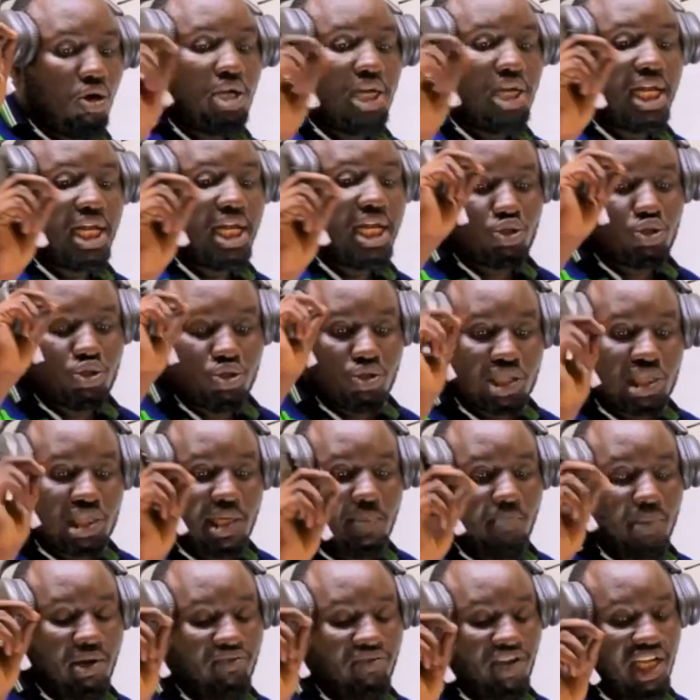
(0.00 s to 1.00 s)
how to
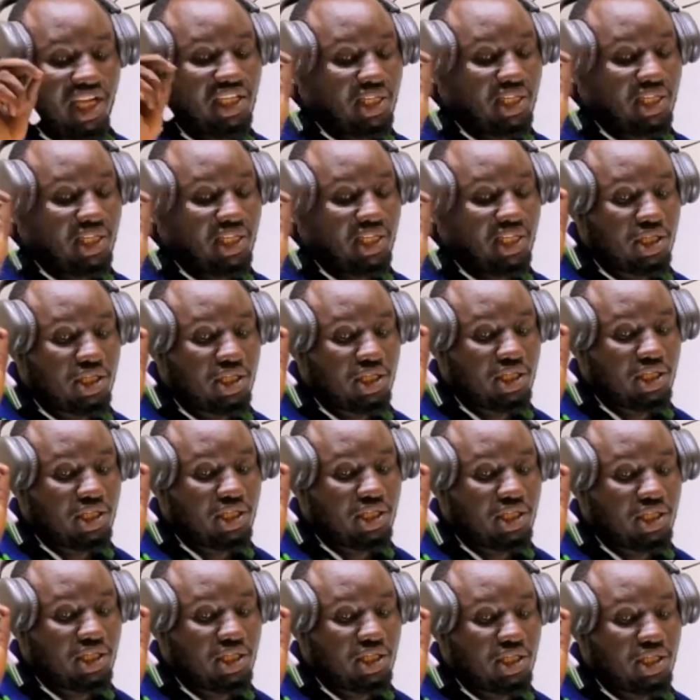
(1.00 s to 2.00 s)
simplify these questions on
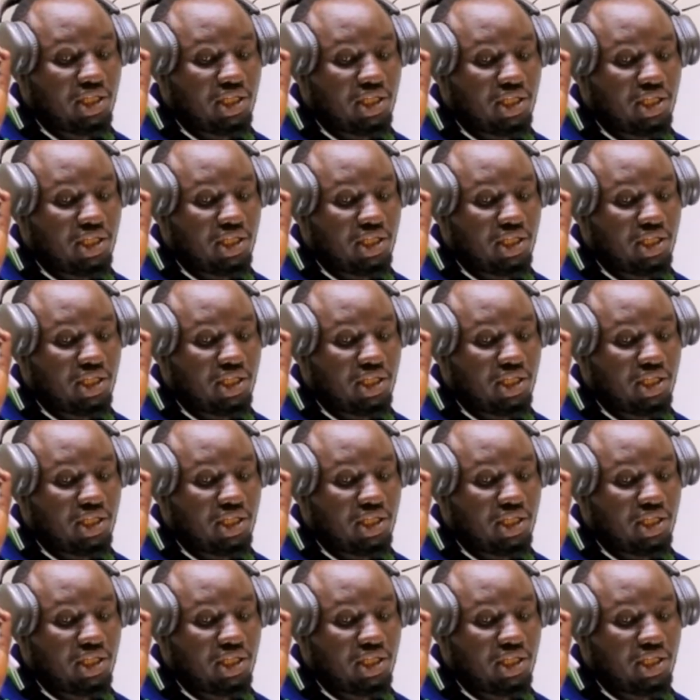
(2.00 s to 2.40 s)
partnership.